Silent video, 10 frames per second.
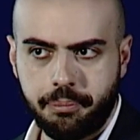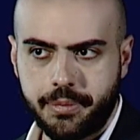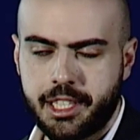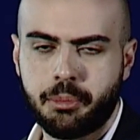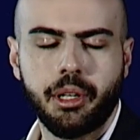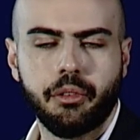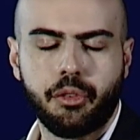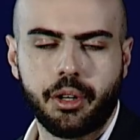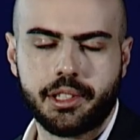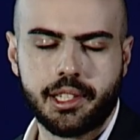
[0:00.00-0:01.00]
It's been
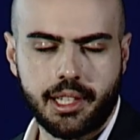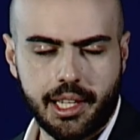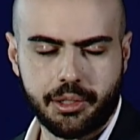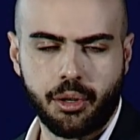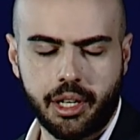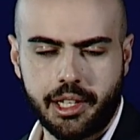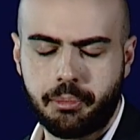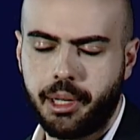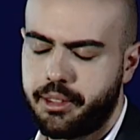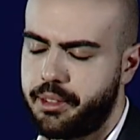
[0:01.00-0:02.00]
enforced since last August,
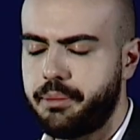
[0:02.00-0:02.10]
but